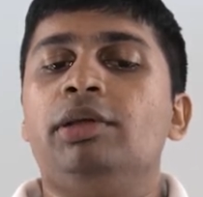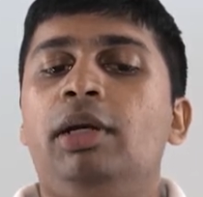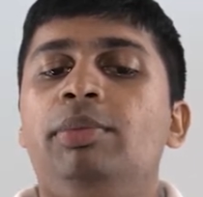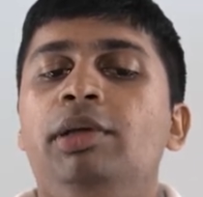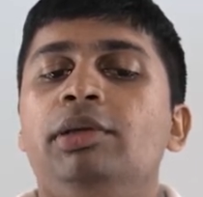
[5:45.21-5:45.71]

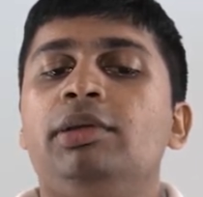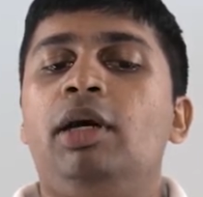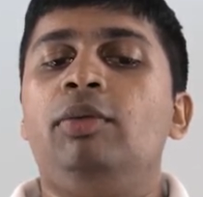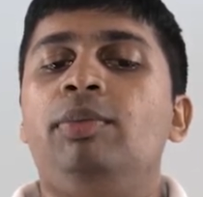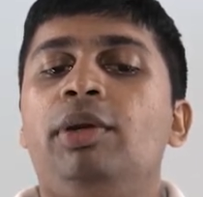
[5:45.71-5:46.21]
that means
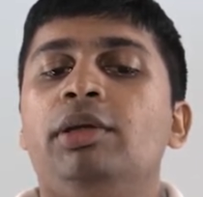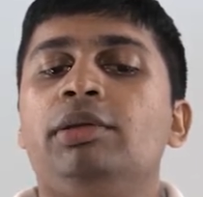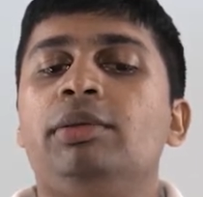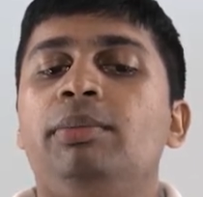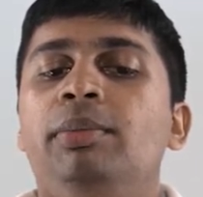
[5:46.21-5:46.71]
I've
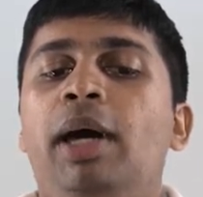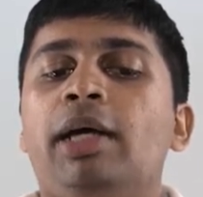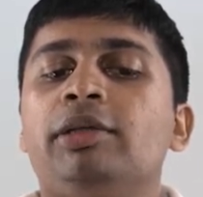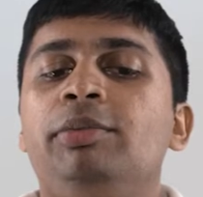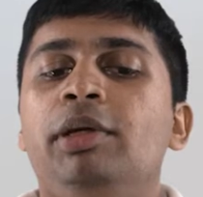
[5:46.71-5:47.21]
pressed
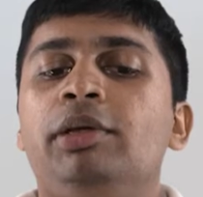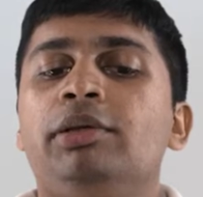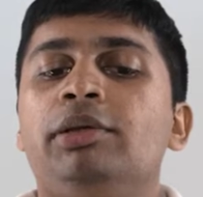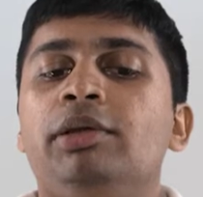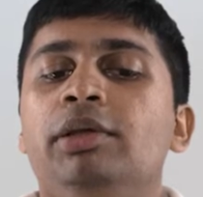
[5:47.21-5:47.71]
backspace.